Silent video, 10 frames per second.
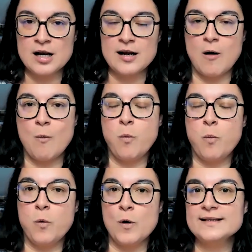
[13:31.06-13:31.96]
Now,
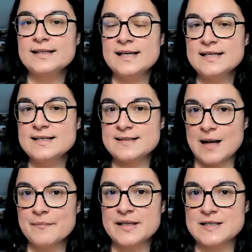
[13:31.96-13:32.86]
what is
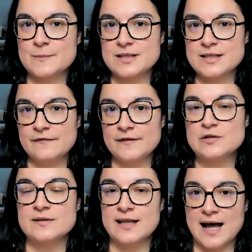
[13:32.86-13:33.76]
something specific
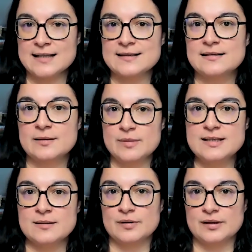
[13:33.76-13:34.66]
to that
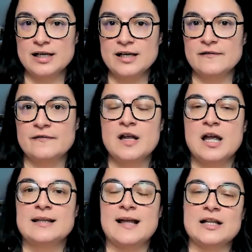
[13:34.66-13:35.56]
limiting belief
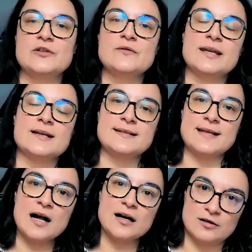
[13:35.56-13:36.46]
that you can
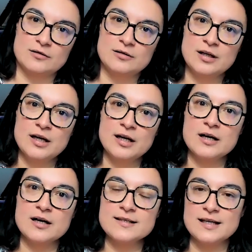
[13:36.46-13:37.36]
tackle?
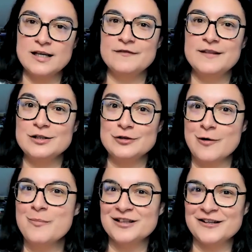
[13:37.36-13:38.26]
Because if they
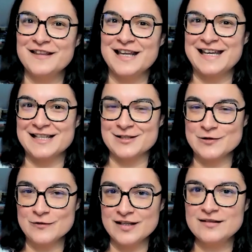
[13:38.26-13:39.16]
don't believe they can
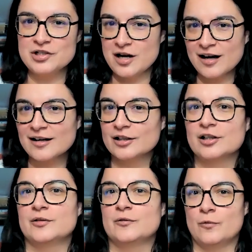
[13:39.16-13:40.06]
do it, they're not going to
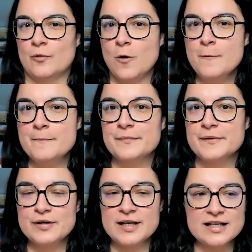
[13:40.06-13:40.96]
enroll.
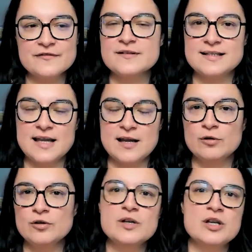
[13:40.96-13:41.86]
You can even say,
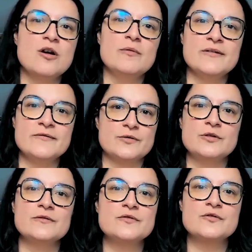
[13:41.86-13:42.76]
look, we know it.
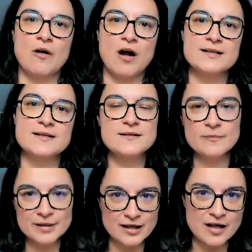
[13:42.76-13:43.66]
You've tried
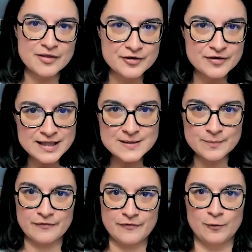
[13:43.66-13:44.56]
so many other things
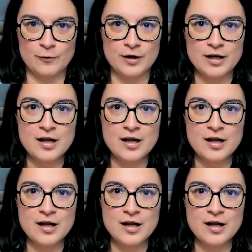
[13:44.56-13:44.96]
before.